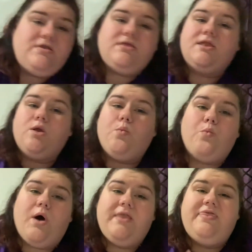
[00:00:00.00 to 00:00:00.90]
than the
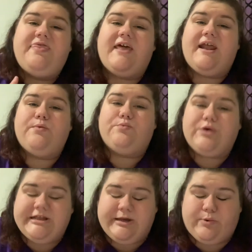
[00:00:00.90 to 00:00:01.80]
one that I
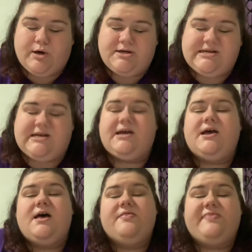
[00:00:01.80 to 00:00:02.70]
really wanted.
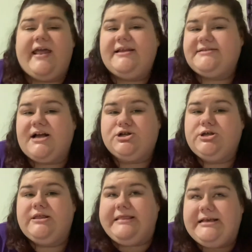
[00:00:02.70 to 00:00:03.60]
That is
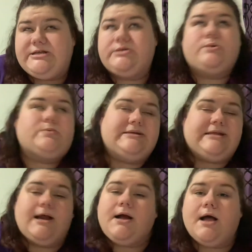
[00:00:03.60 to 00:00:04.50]
actually the sole reason
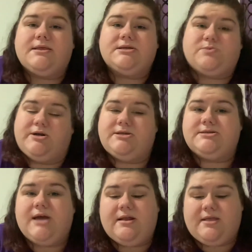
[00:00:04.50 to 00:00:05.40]
I got this one
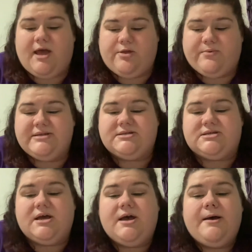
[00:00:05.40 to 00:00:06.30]
instead of the other ones,
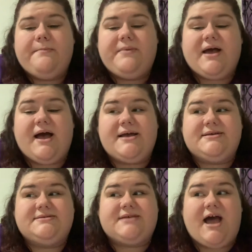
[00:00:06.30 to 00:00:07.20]

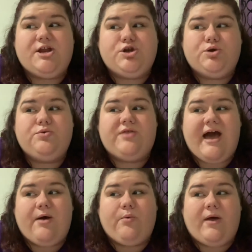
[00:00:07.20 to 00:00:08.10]
because I knew
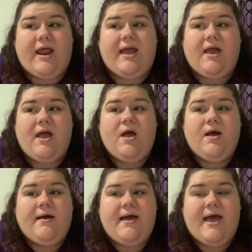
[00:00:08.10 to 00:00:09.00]
that when I
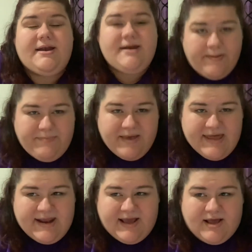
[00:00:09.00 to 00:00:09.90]
ended up
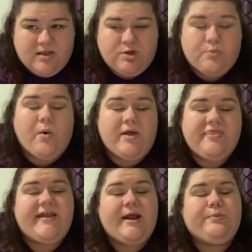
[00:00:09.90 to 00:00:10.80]
getting the one
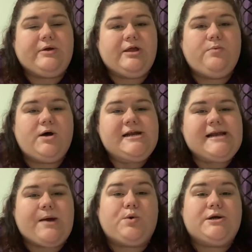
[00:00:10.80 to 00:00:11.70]
that I really wanted,
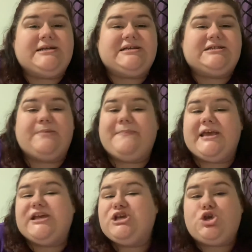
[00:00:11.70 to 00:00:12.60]
I wanted it to be
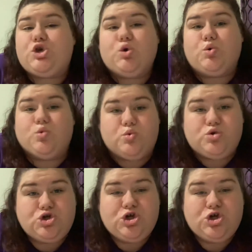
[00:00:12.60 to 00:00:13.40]
huge.